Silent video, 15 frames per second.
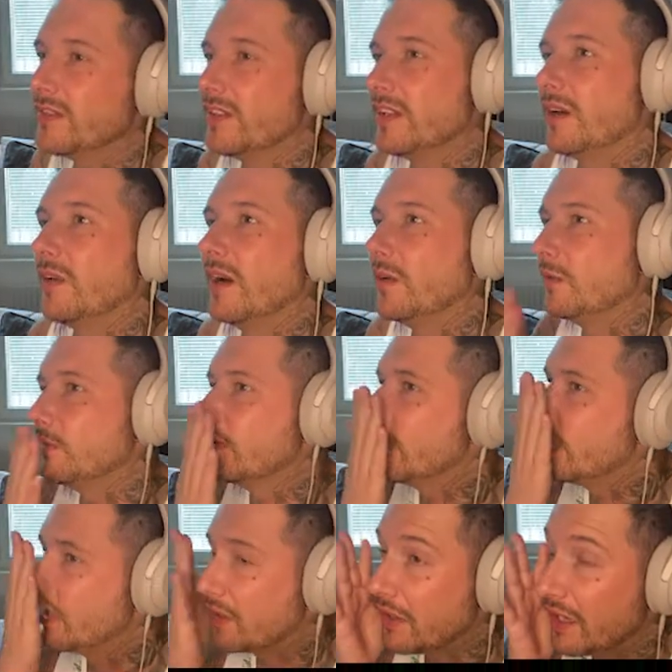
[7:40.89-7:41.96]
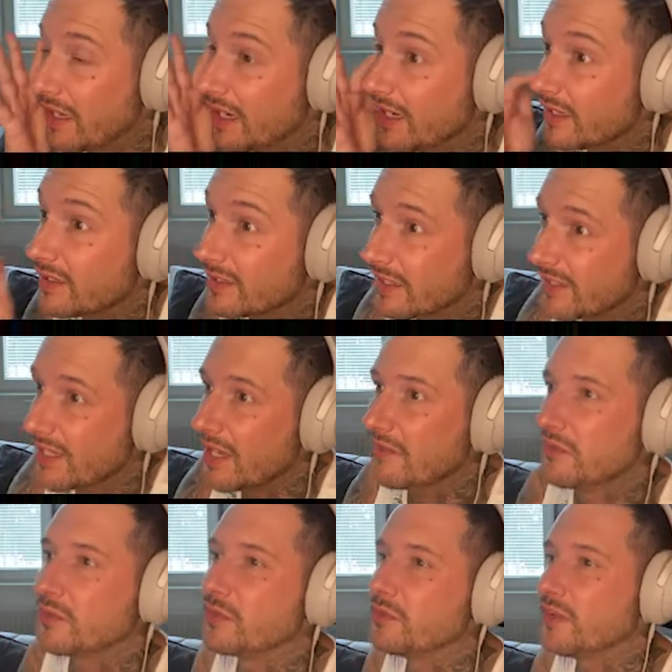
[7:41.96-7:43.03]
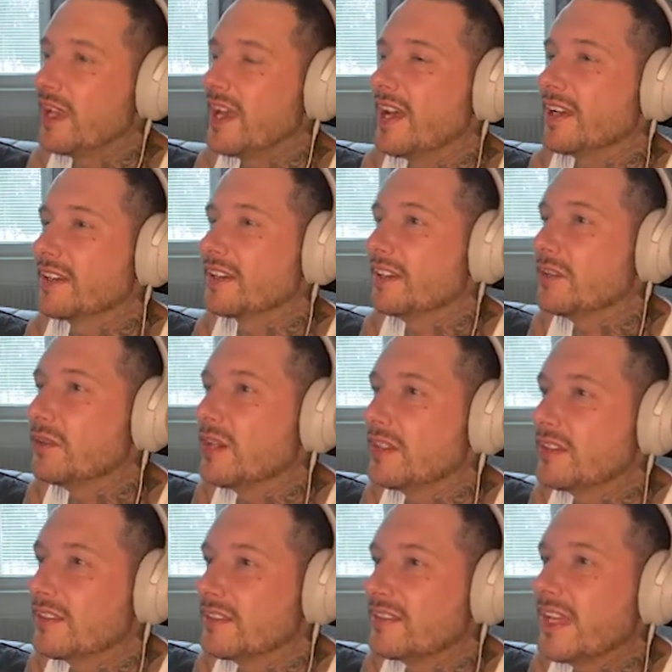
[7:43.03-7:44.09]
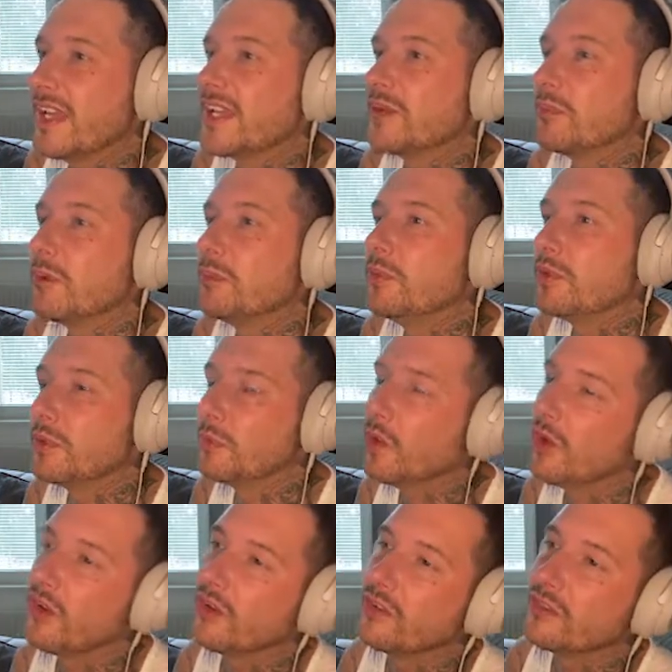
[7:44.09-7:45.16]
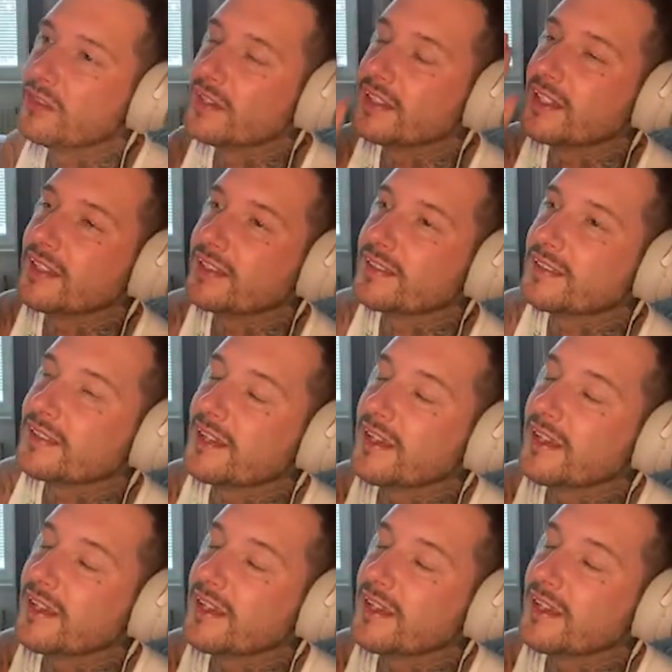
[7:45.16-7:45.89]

you know, out there, and they have those flags, you know, I just take them and put them on these,